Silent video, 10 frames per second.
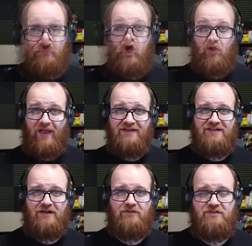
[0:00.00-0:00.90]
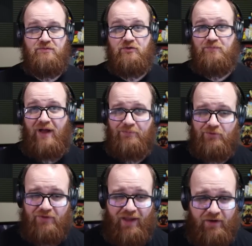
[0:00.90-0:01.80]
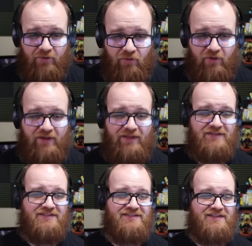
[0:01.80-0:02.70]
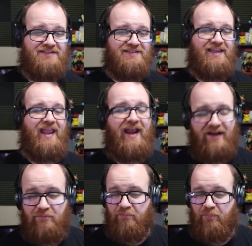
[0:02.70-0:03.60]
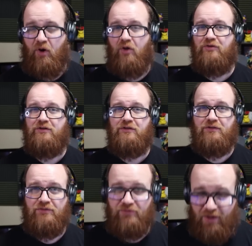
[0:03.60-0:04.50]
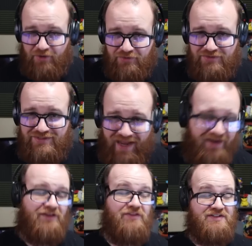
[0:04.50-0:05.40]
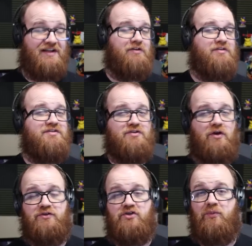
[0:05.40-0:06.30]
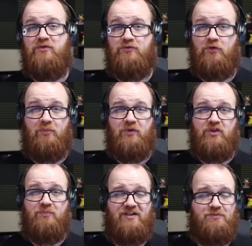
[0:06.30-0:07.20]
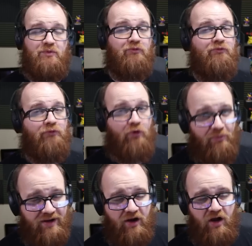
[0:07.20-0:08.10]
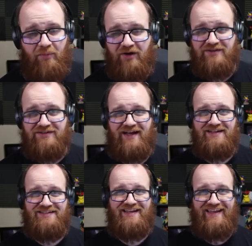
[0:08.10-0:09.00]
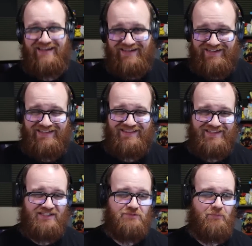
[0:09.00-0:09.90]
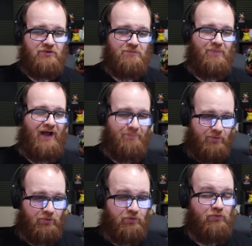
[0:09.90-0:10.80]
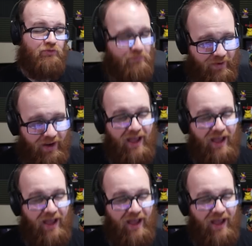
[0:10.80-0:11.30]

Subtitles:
Our last deck list in the most popular category is this Cannonball Clutter deck. This deck list is also most notably the best performing among decks in this most popular grouping.